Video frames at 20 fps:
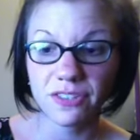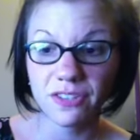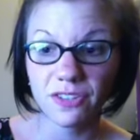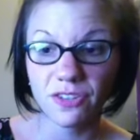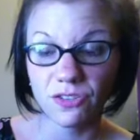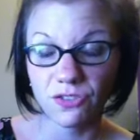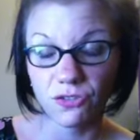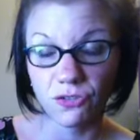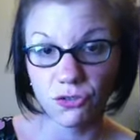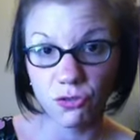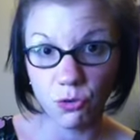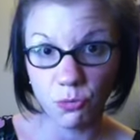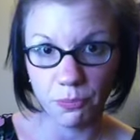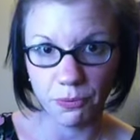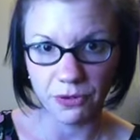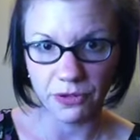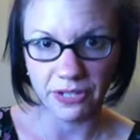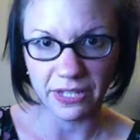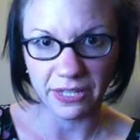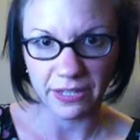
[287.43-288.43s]
this is
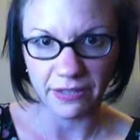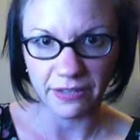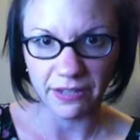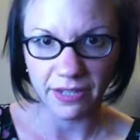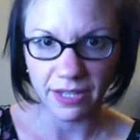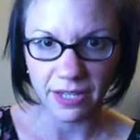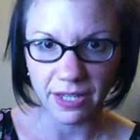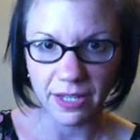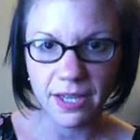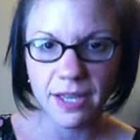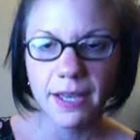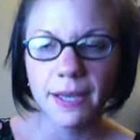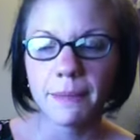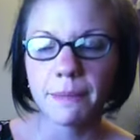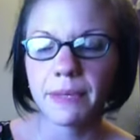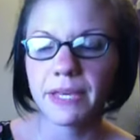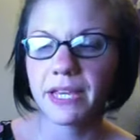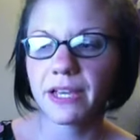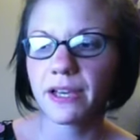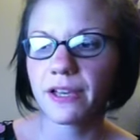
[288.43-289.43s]
super easy
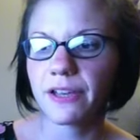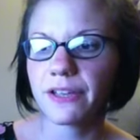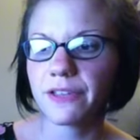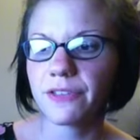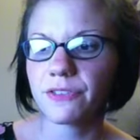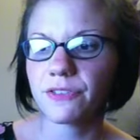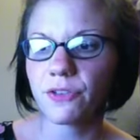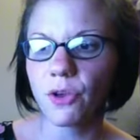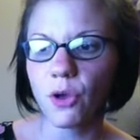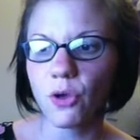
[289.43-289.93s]
because